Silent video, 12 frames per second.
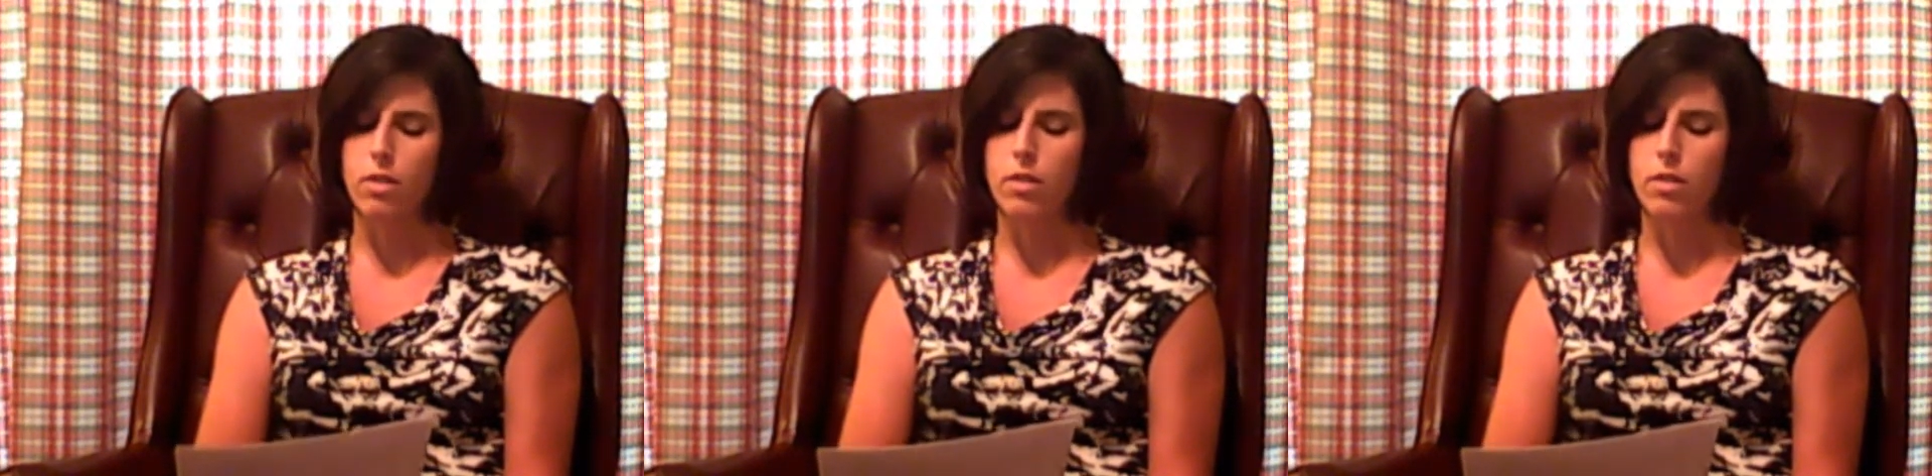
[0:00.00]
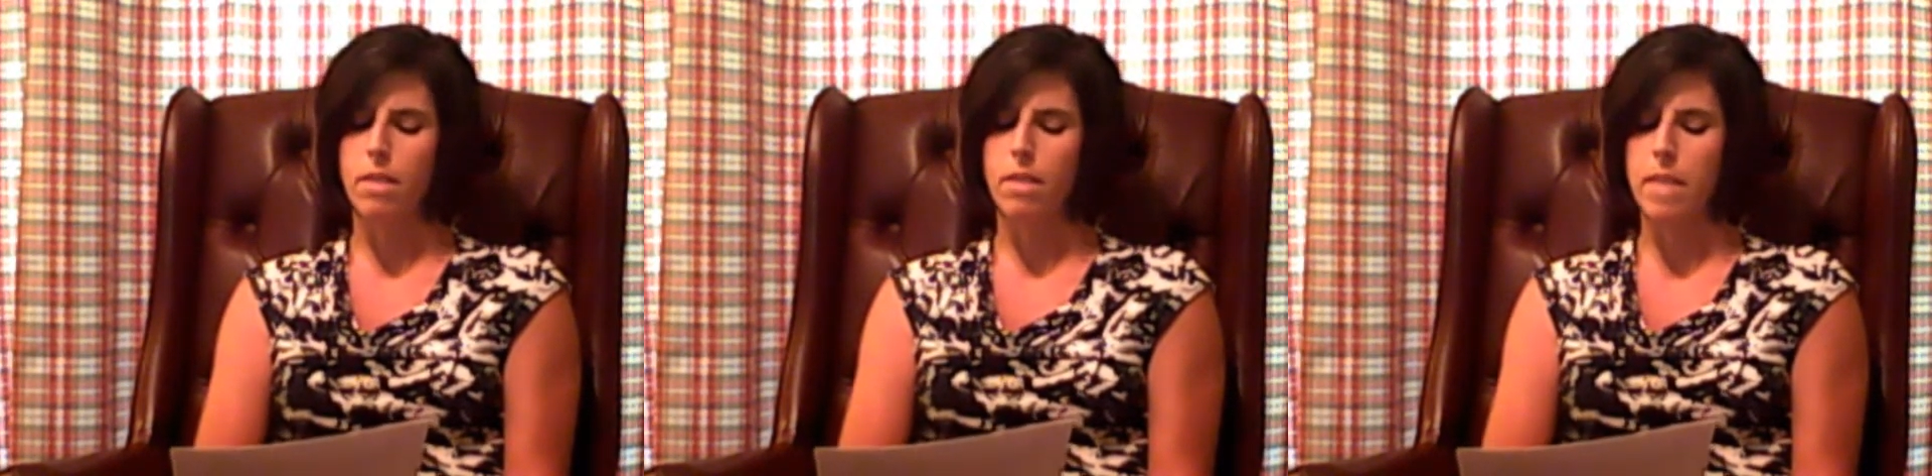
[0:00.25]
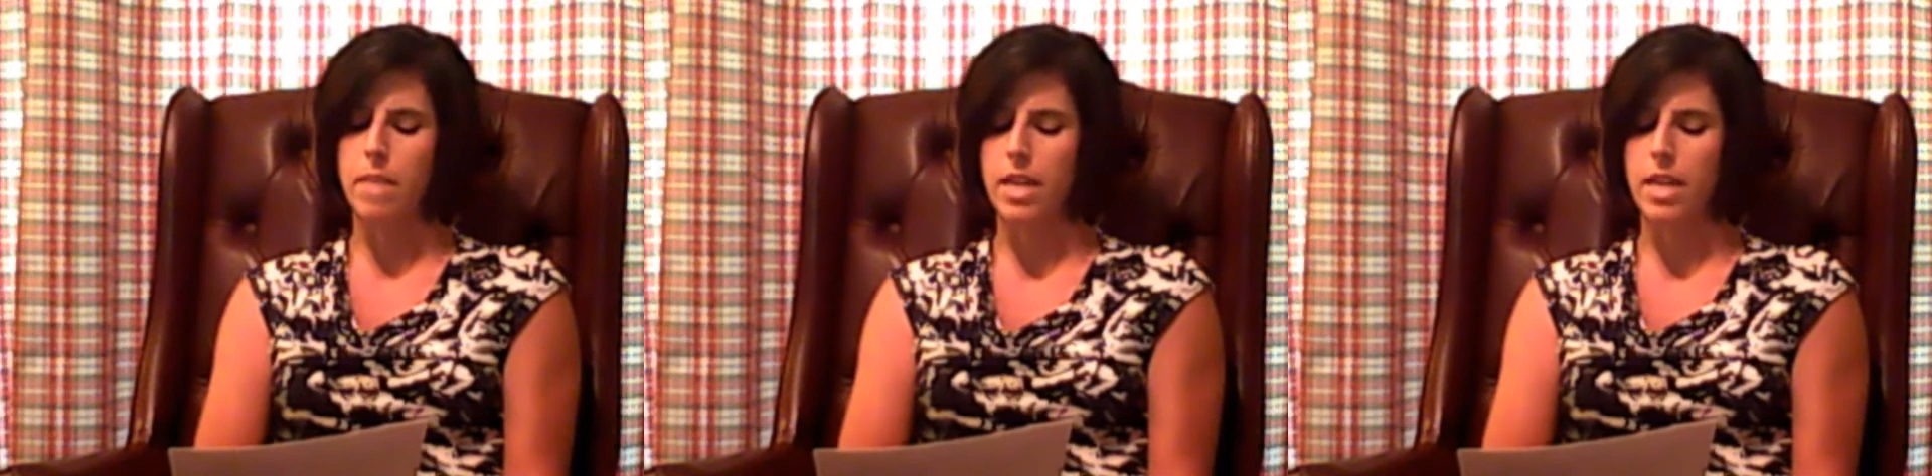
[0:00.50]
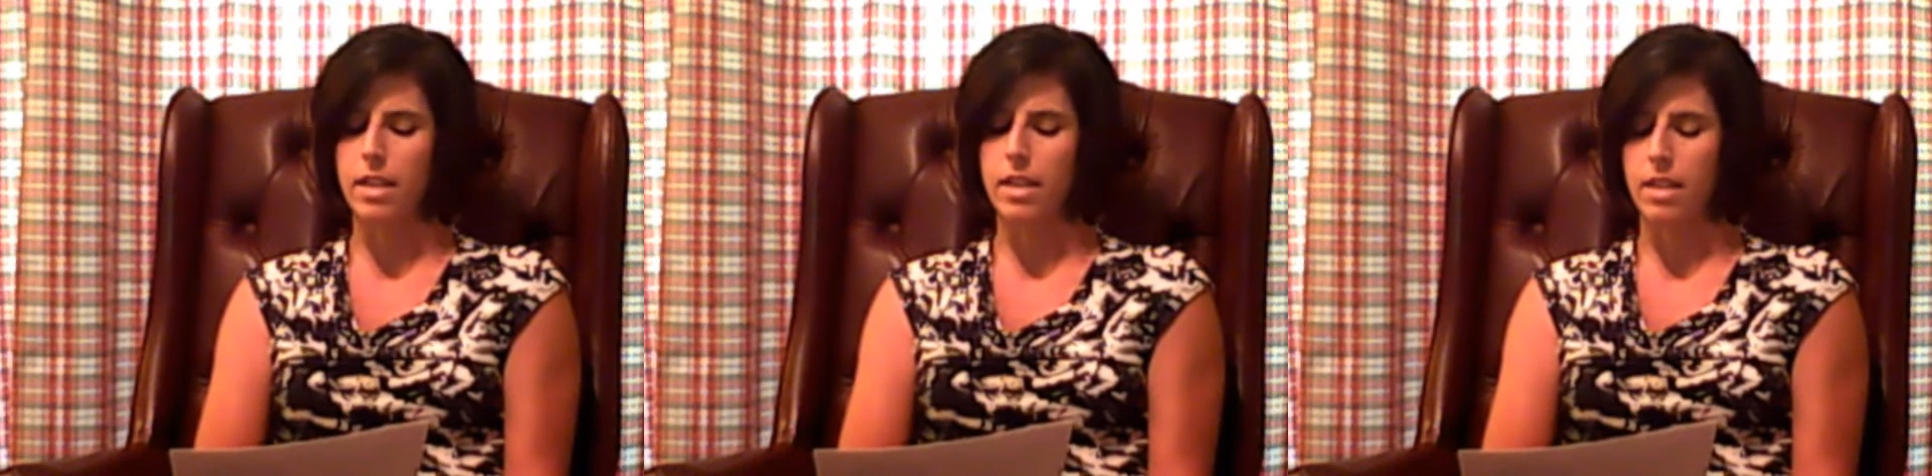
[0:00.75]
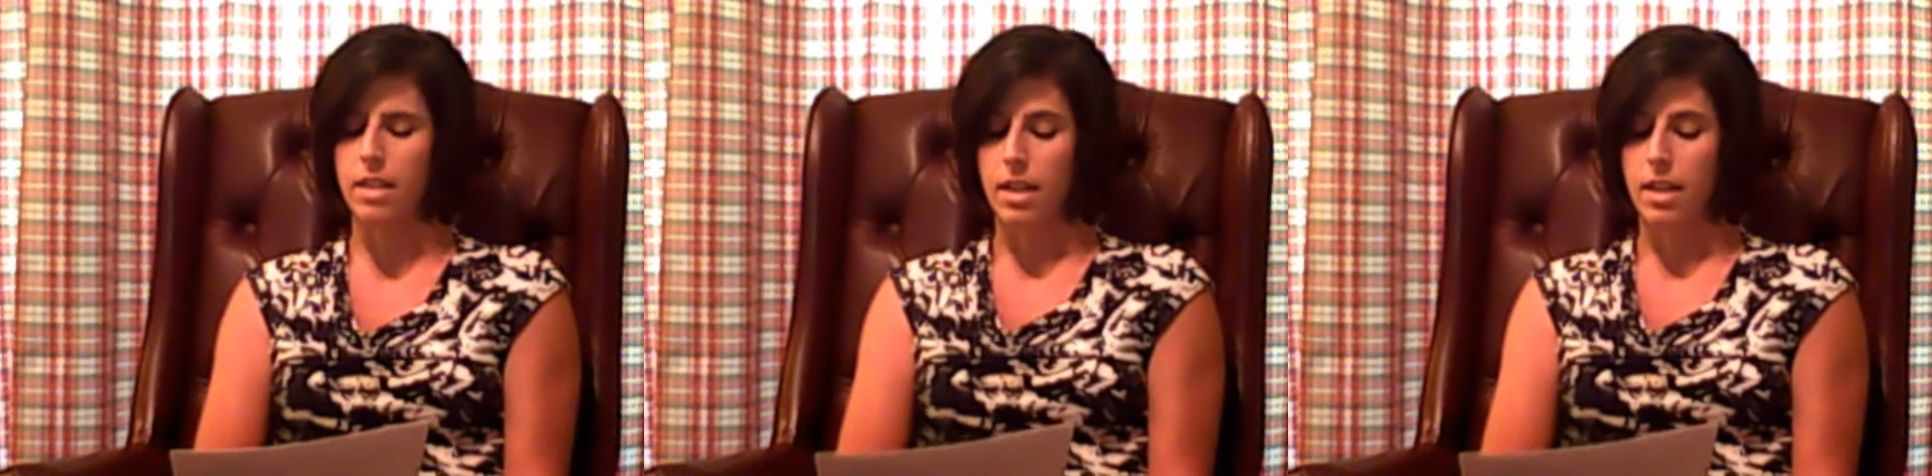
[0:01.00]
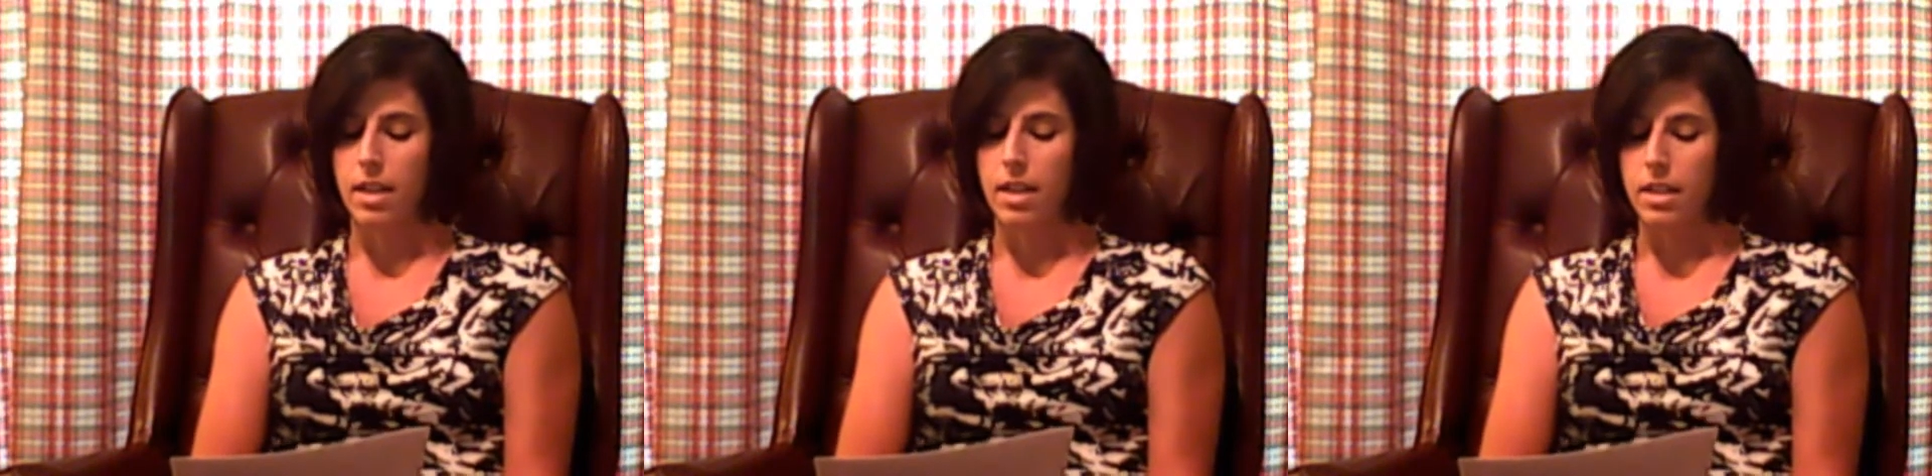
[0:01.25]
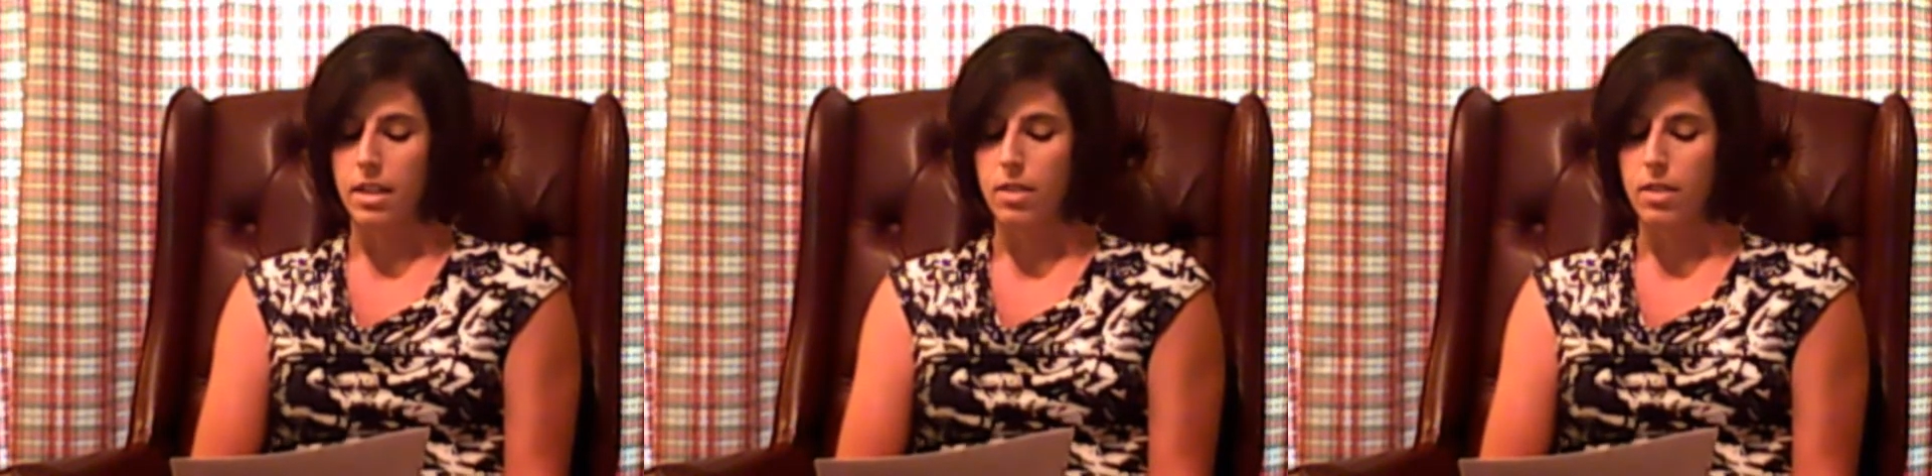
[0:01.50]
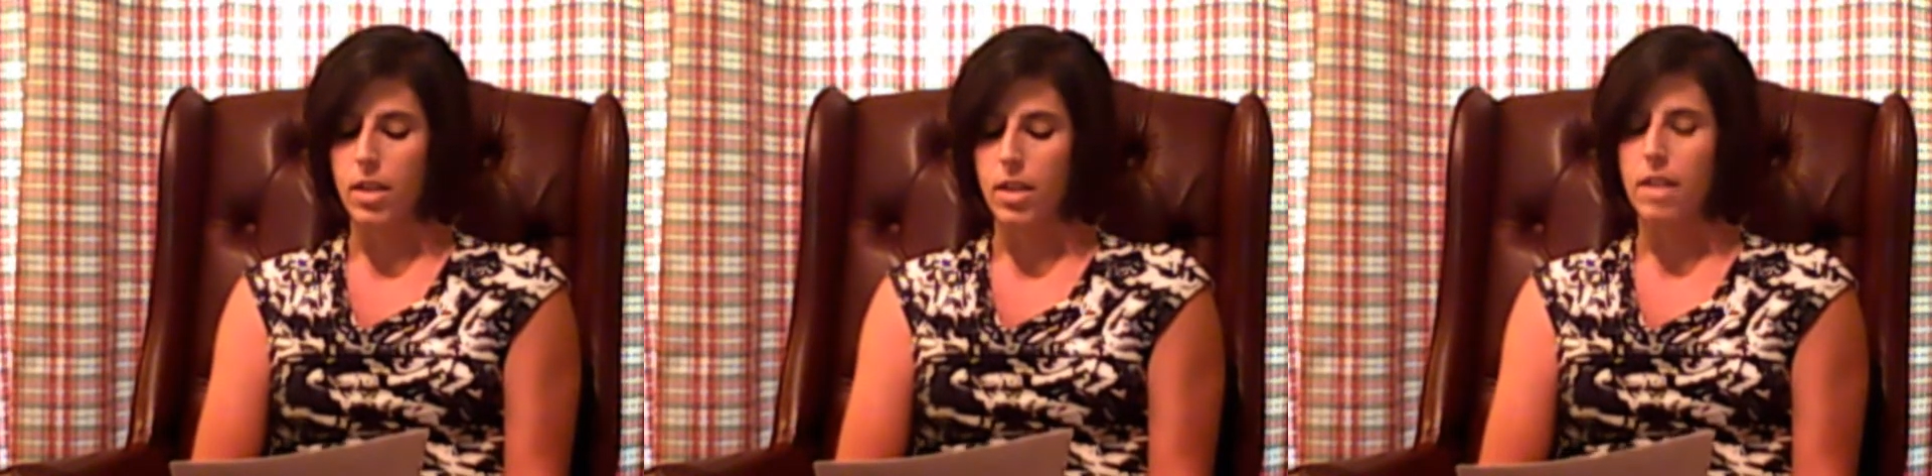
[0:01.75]
12-step meetings, those
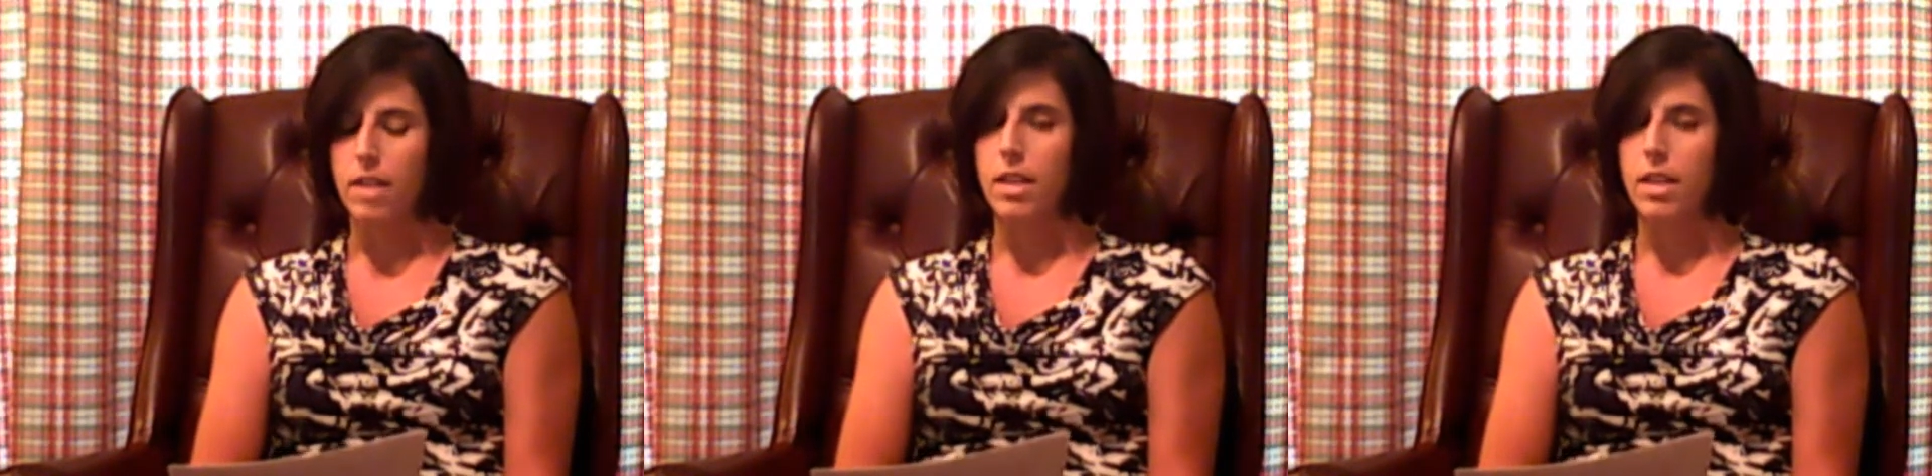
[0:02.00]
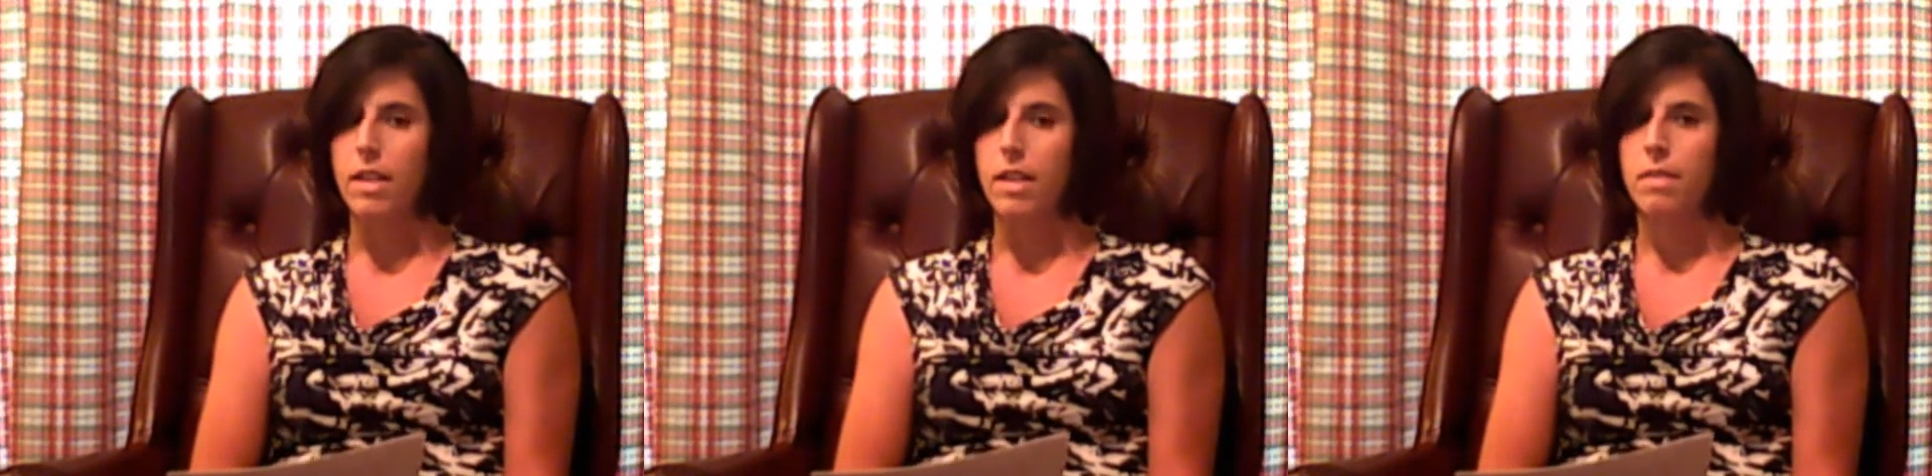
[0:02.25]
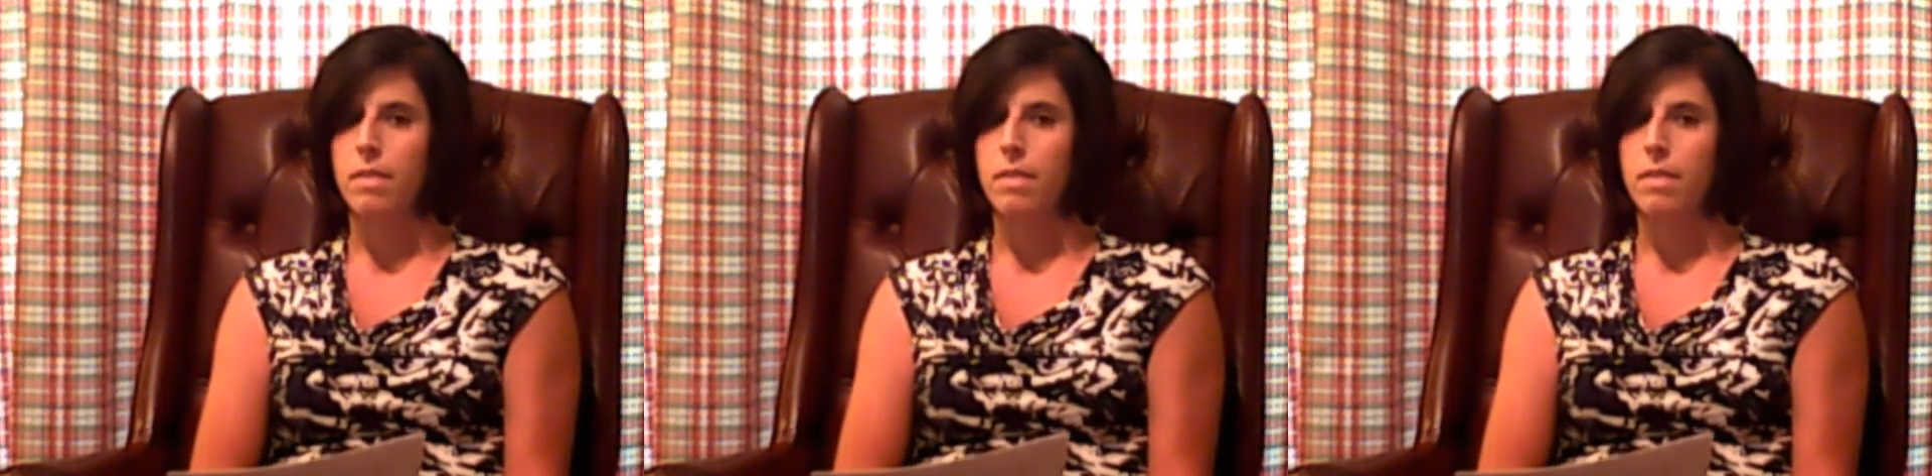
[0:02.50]
kind of things.